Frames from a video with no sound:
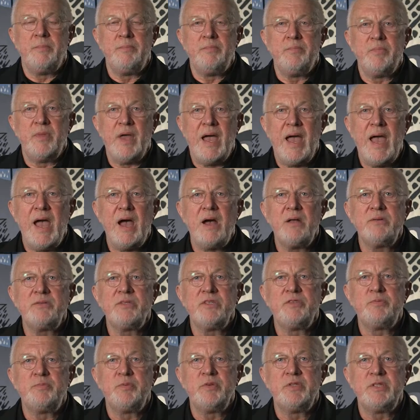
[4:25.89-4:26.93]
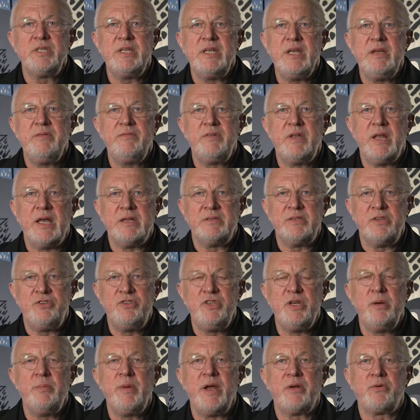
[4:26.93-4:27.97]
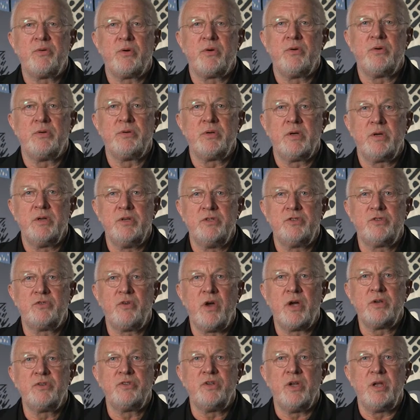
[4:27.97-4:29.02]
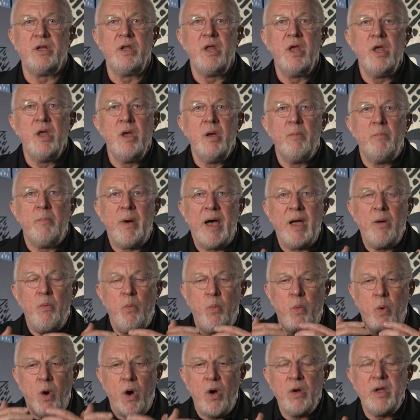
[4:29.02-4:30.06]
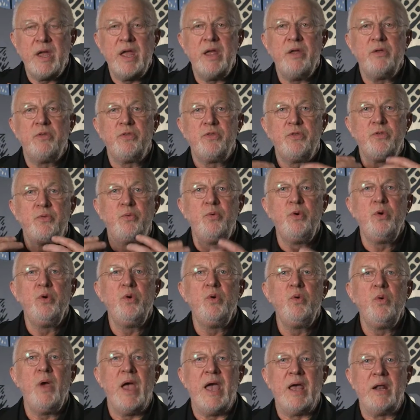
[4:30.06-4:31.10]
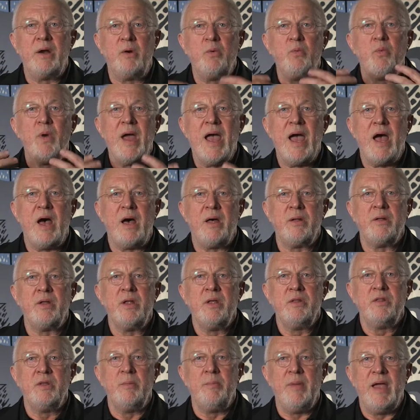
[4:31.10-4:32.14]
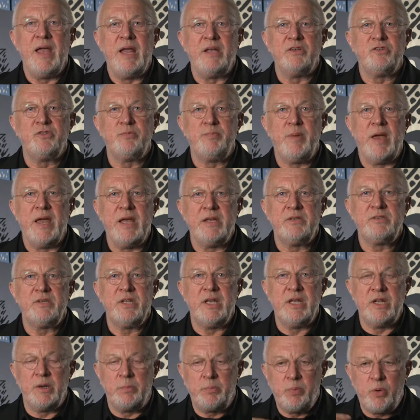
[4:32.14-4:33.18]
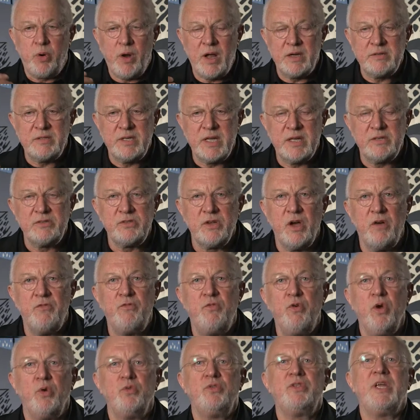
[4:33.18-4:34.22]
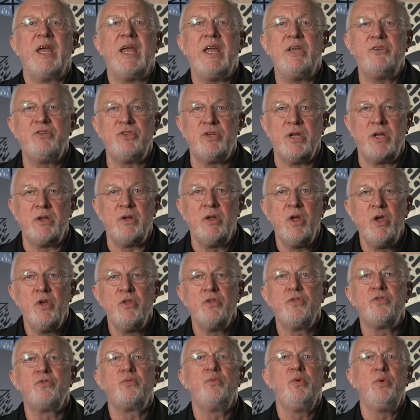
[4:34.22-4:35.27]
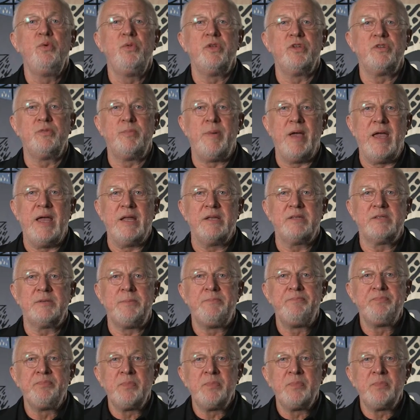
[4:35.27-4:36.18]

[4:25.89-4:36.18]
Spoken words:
The house is perceived as a geometrical construction by walking through and around the main space in a process of rotation through the space.